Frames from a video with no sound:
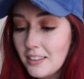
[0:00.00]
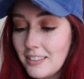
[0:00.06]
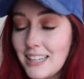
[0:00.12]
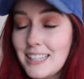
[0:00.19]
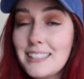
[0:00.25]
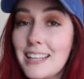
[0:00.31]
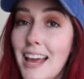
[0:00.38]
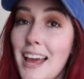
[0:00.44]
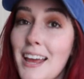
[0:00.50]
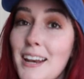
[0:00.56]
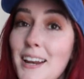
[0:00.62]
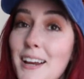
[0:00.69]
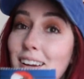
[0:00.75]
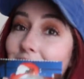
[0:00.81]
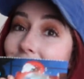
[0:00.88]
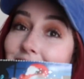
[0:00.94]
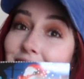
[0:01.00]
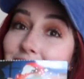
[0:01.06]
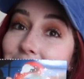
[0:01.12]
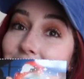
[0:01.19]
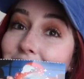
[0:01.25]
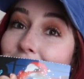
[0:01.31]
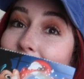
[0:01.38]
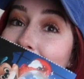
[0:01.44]
They said, look
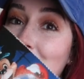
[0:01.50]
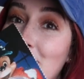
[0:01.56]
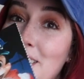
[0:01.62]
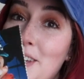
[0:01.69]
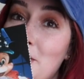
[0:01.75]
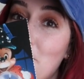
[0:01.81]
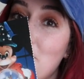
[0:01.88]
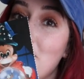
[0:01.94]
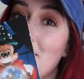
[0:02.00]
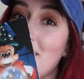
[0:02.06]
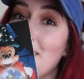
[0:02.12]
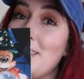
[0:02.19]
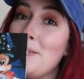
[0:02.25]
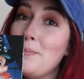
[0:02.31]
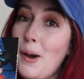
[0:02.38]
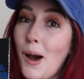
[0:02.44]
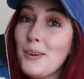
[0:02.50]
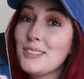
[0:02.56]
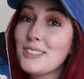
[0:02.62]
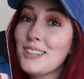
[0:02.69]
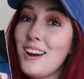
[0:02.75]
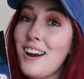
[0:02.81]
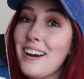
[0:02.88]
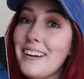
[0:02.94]
at this cute
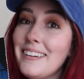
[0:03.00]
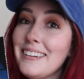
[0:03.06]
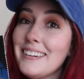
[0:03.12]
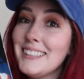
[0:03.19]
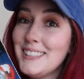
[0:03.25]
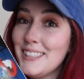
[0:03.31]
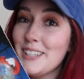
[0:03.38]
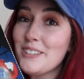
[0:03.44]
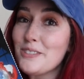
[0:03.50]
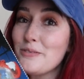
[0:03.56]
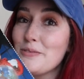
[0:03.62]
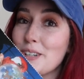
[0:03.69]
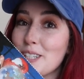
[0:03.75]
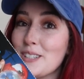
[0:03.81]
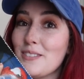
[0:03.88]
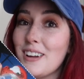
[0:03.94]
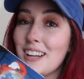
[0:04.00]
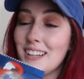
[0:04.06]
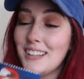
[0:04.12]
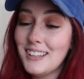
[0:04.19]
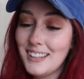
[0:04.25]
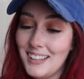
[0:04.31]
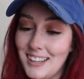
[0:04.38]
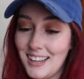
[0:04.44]
postcard too, first of
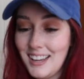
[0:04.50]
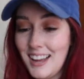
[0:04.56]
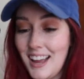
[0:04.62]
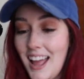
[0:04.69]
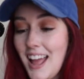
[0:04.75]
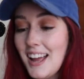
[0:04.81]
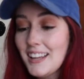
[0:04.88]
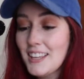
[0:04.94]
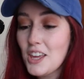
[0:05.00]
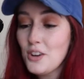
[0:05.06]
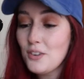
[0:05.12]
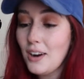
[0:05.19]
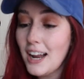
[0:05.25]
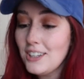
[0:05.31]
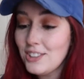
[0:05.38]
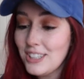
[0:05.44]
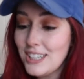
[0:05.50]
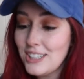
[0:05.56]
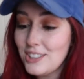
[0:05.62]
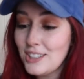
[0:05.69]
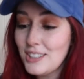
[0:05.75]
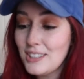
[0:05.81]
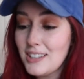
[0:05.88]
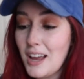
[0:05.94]
all.
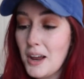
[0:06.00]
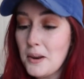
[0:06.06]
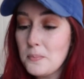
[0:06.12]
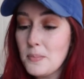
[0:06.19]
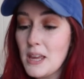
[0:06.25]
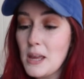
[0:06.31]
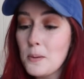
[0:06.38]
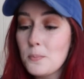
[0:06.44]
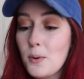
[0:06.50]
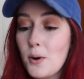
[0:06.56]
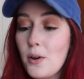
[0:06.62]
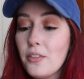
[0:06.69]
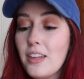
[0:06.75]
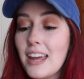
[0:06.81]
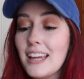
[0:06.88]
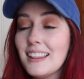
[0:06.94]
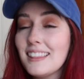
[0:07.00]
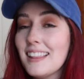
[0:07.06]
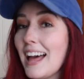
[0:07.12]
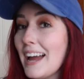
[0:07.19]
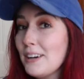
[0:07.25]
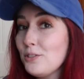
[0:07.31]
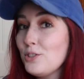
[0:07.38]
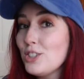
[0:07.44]
Congratulations on being both a
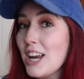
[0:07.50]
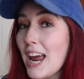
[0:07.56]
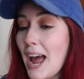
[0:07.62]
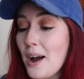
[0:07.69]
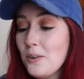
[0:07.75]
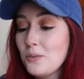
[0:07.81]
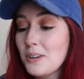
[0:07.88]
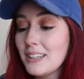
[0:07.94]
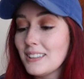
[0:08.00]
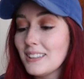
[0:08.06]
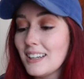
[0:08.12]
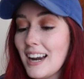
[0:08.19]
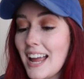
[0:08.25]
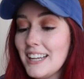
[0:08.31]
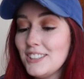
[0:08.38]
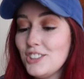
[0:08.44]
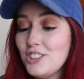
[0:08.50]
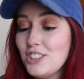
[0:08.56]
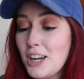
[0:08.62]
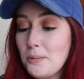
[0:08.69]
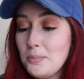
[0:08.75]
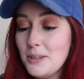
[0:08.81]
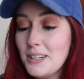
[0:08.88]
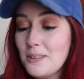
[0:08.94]
live chat winner and
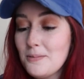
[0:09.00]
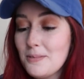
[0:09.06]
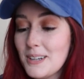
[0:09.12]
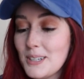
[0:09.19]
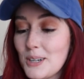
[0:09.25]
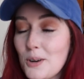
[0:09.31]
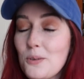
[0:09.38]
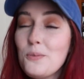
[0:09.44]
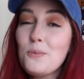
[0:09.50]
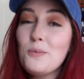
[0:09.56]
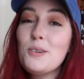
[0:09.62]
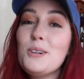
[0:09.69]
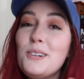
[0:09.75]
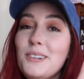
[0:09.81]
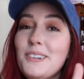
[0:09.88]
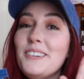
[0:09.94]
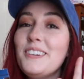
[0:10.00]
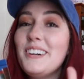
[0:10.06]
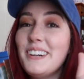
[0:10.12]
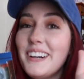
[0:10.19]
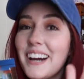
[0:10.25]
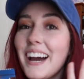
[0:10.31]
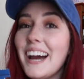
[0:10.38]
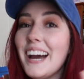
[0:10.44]
Jeopardy winner. Woo woo.